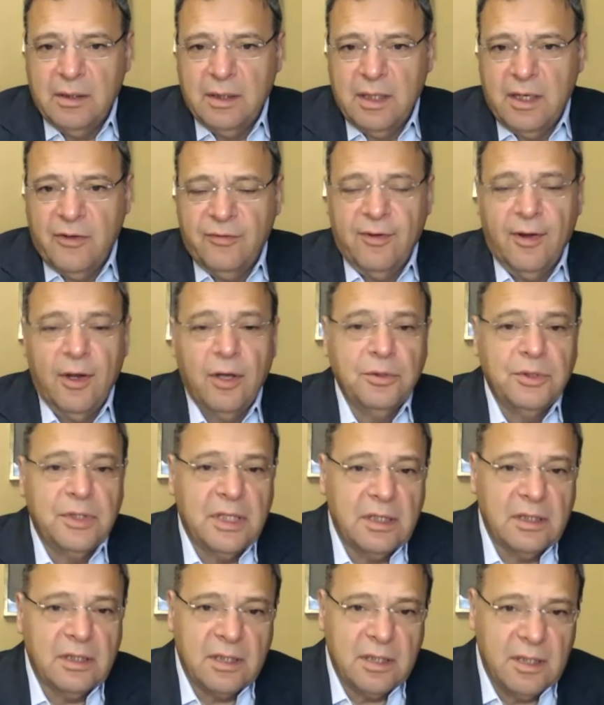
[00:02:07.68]

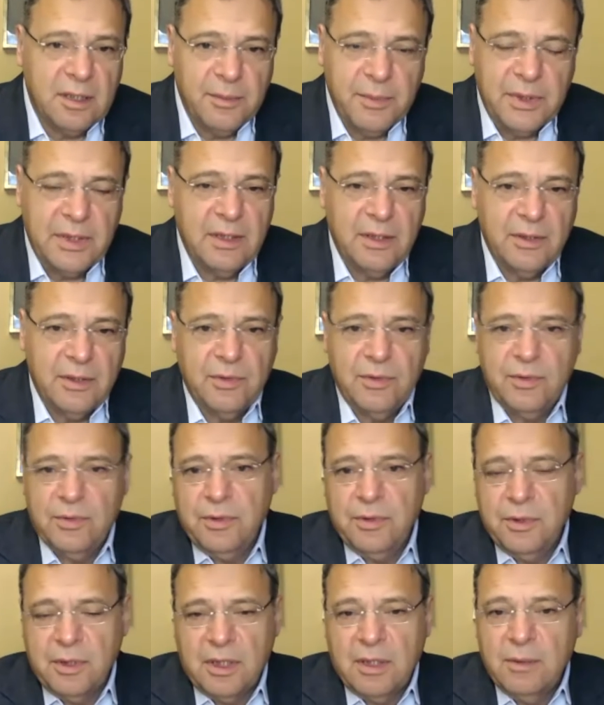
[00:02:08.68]
floating terminal
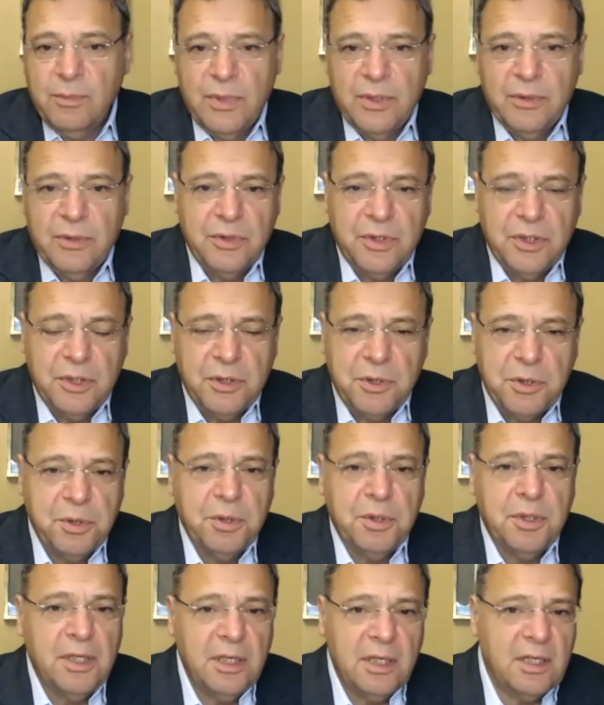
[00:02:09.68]
you can build in 2
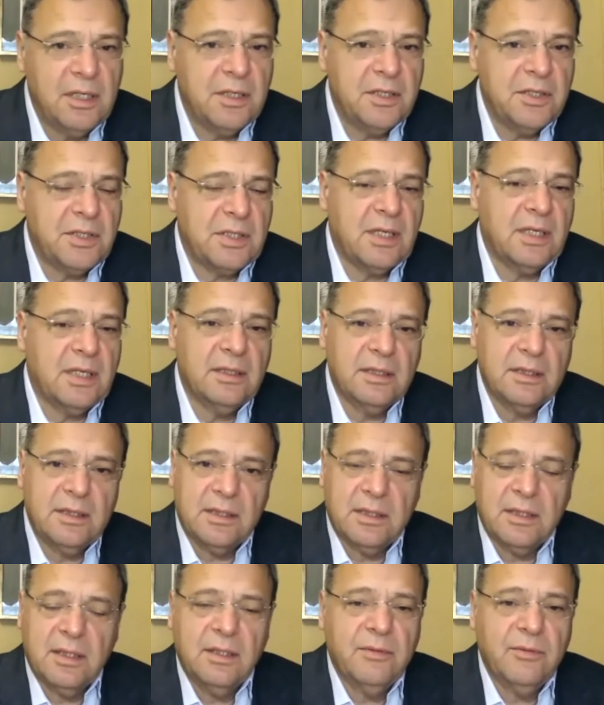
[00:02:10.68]
years, and
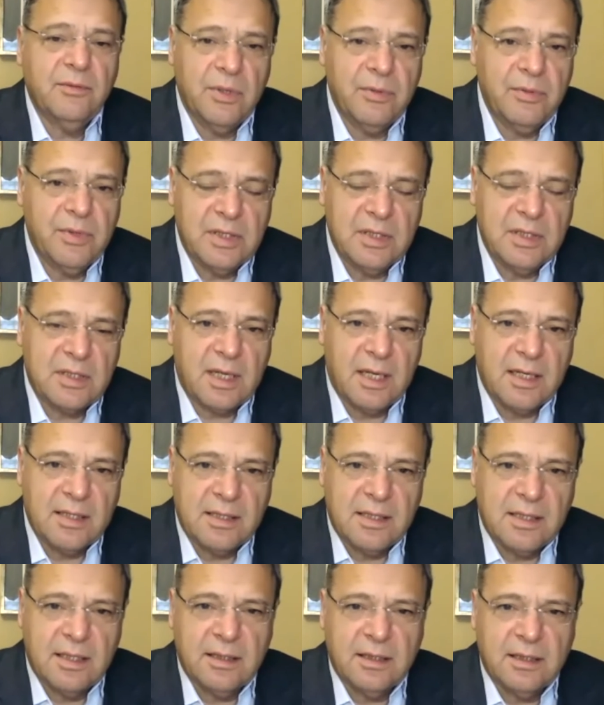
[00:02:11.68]
we were
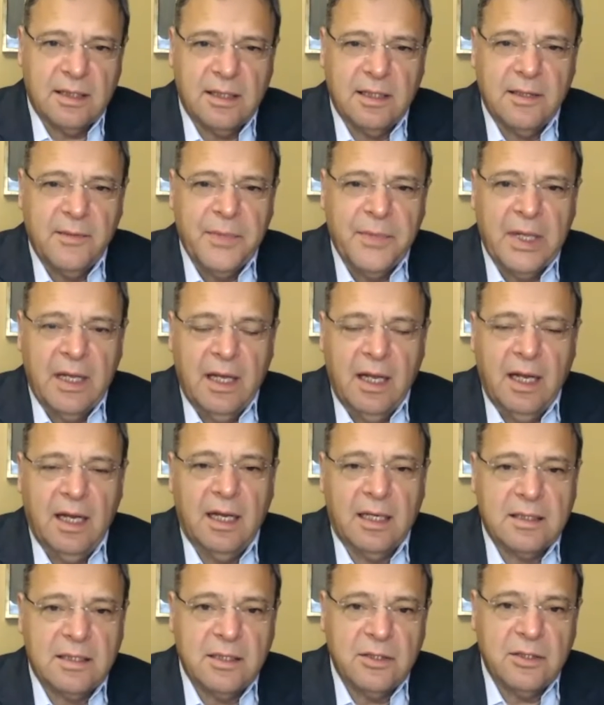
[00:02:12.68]
discussing the
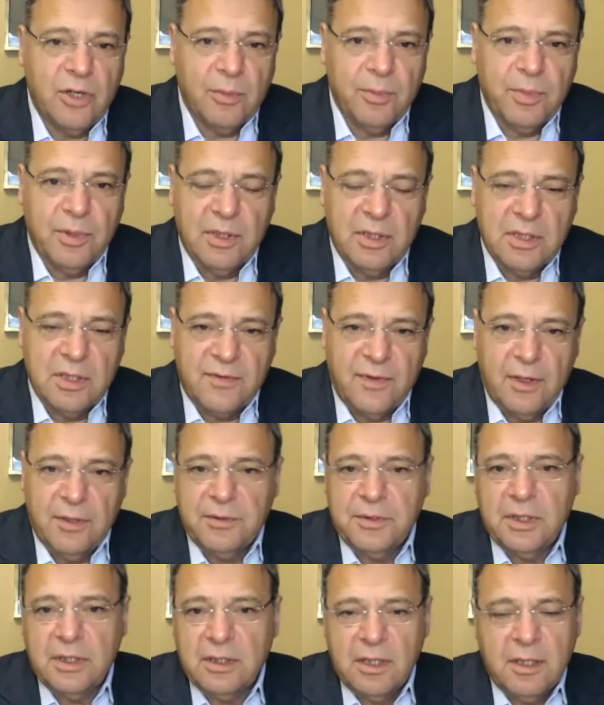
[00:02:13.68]
Alexandropolis
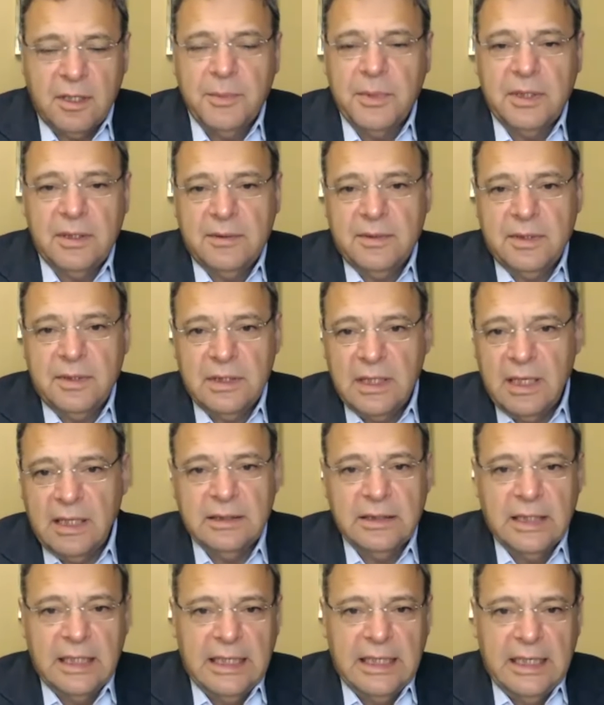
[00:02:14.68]
floating terminal, and
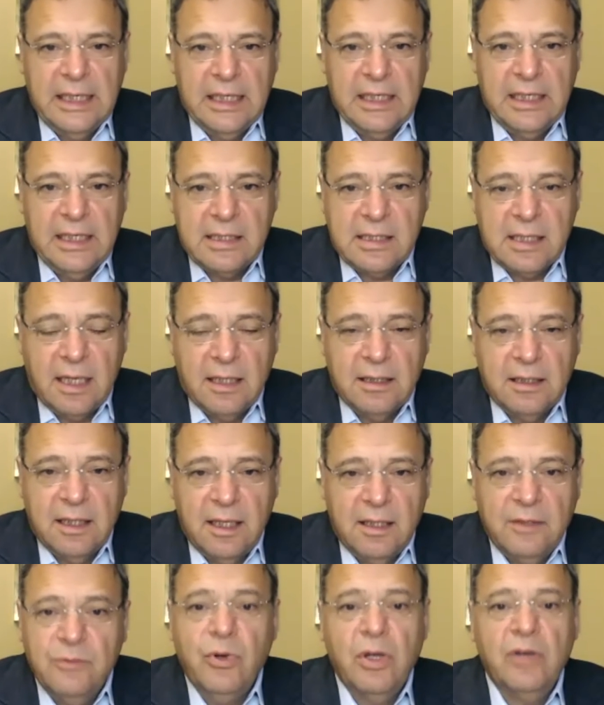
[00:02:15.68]
then he said,
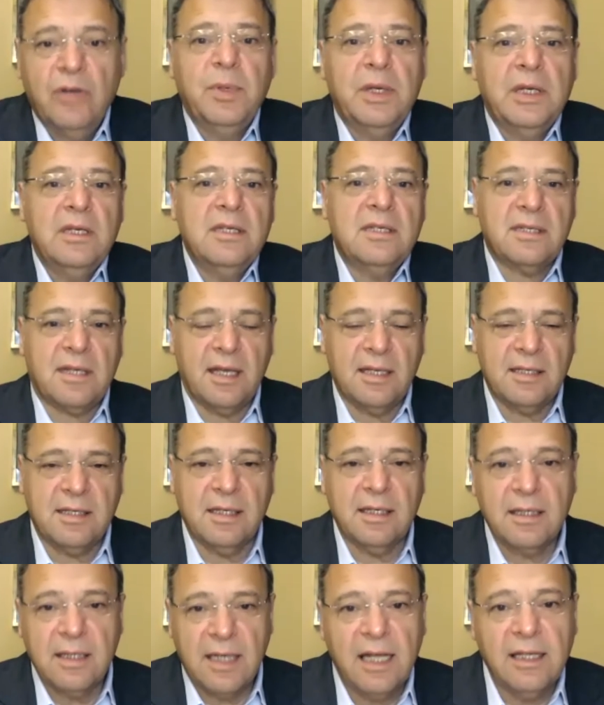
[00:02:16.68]
and we've been
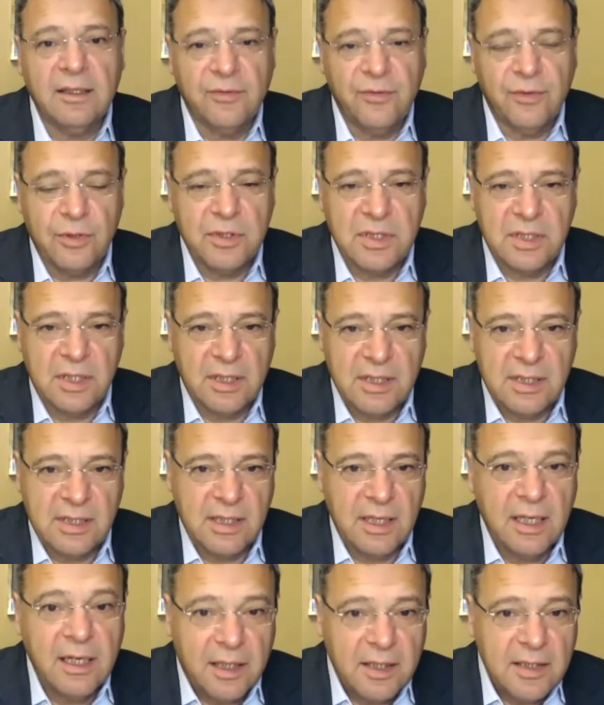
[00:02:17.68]
discussing that for 6
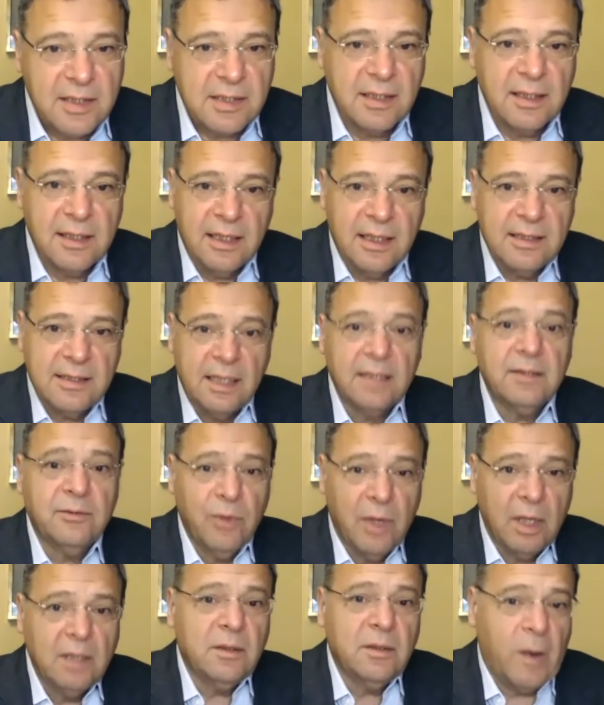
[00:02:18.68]
years, and I said,
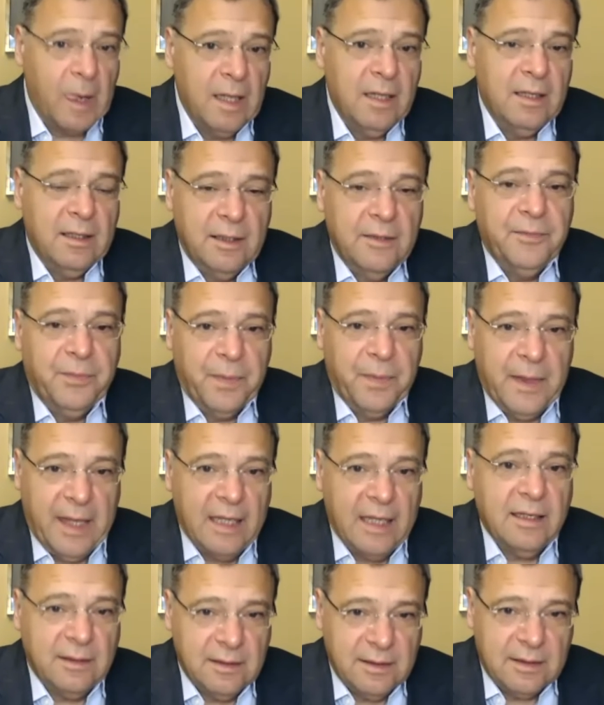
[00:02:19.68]
well,
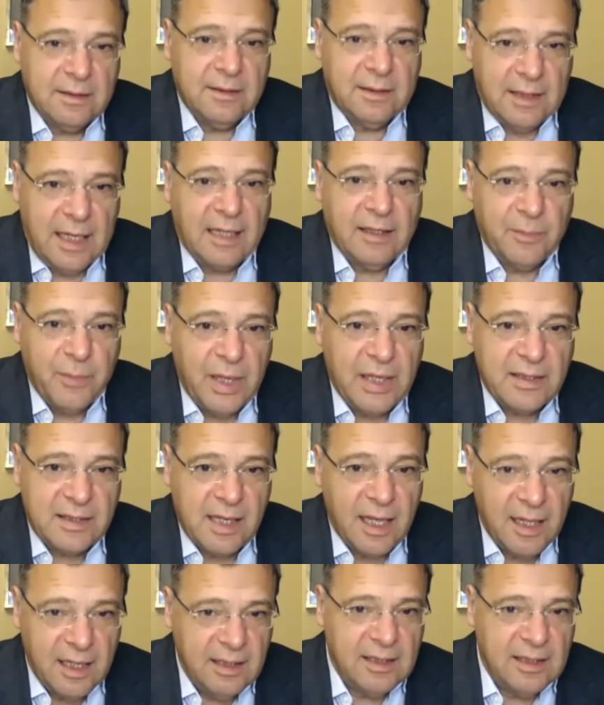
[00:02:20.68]
then that makes
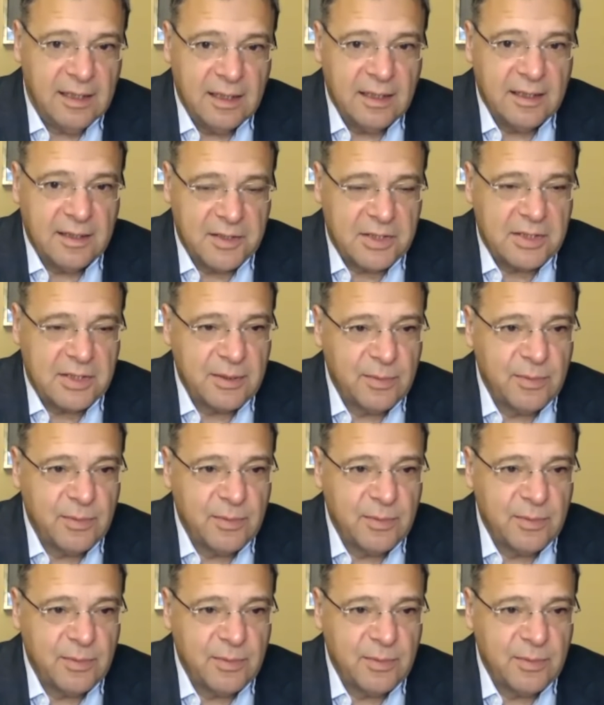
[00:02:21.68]
8 years.